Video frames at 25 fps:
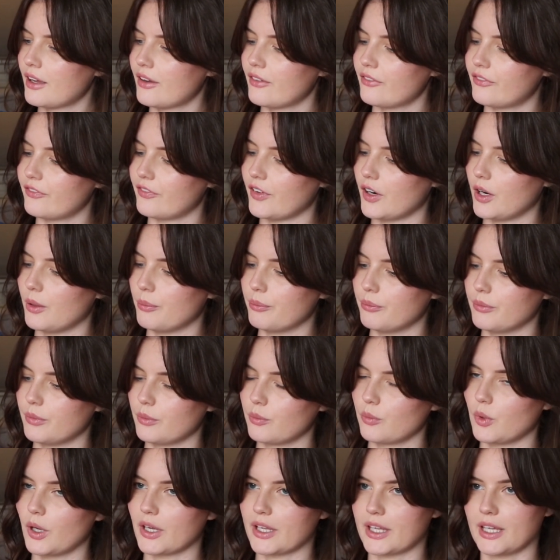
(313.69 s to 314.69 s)

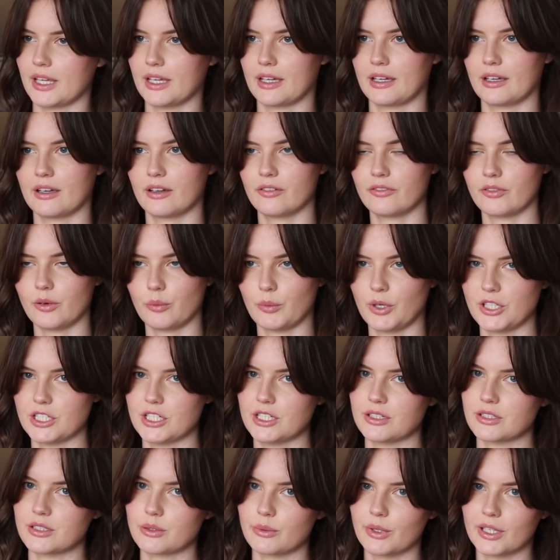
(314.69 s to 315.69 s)
from when
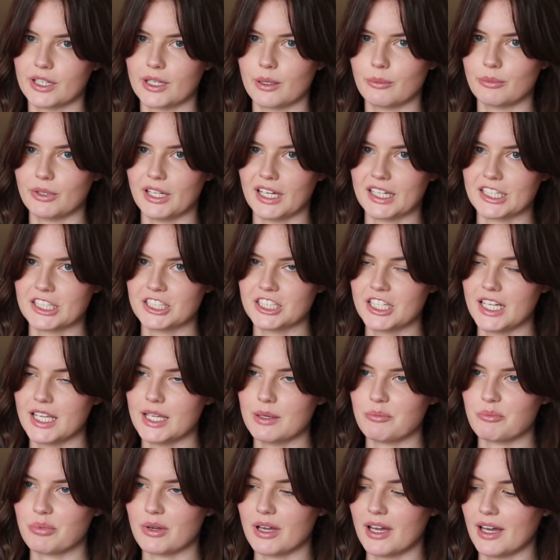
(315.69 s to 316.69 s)
she used to work at Black
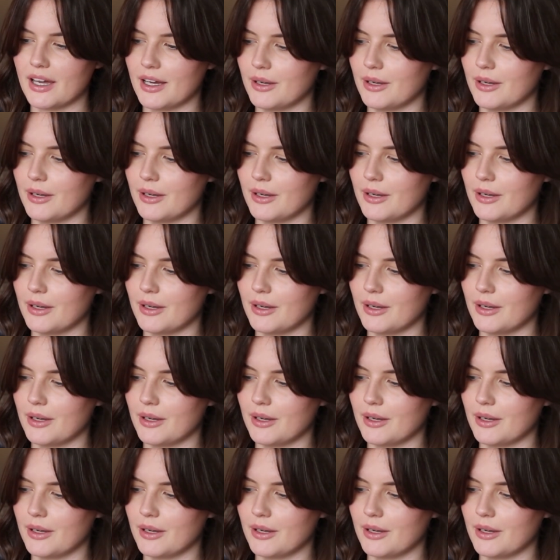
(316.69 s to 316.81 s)
Sheep.